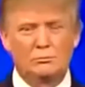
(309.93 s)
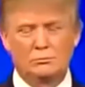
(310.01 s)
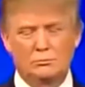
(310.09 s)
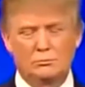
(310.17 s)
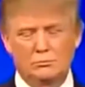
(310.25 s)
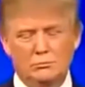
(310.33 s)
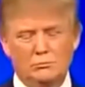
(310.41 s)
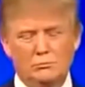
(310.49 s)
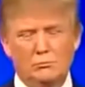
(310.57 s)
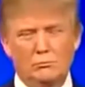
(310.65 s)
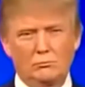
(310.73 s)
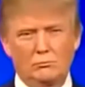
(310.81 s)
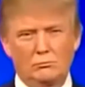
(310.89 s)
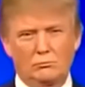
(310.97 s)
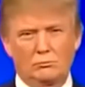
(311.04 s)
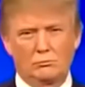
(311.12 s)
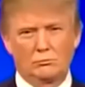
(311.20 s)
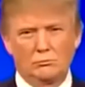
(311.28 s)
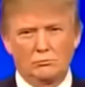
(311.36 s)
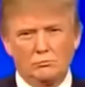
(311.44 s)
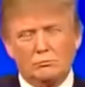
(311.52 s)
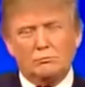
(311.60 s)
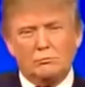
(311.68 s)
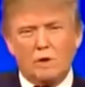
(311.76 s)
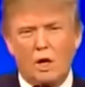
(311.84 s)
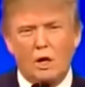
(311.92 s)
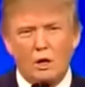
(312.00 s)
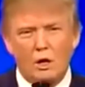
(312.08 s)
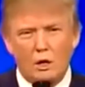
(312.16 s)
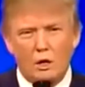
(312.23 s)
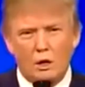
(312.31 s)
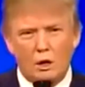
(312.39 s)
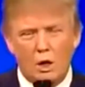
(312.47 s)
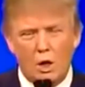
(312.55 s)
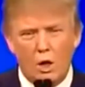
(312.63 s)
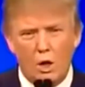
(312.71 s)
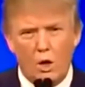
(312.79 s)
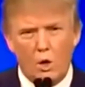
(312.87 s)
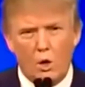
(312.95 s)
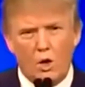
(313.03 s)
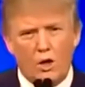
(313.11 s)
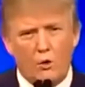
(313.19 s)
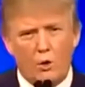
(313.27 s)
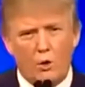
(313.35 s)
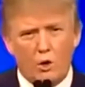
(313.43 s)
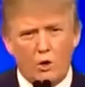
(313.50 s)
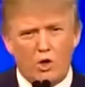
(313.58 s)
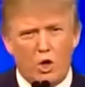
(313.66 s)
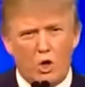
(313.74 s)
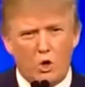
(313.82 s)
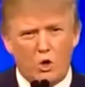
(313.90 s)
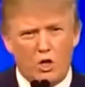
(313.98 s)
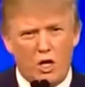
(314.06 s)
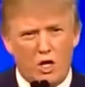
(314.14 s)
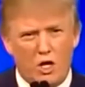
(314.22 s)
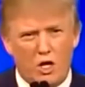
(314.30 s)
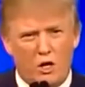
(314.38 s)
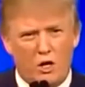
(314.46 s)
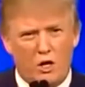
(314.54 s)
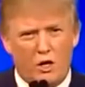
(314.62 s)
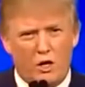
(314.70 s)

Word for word: and disgusting animals. Your Twitter account. Only Rosie several... O'Donnell.